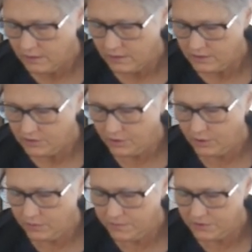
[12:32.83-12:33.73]

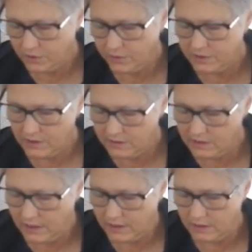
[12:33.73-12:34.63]
stove, so it does
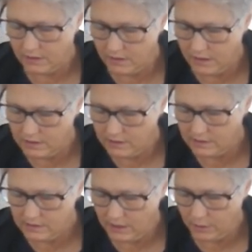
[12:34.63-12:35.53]

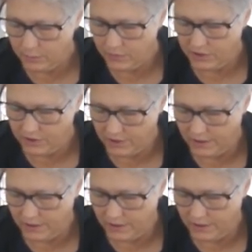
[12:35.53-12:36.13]
help with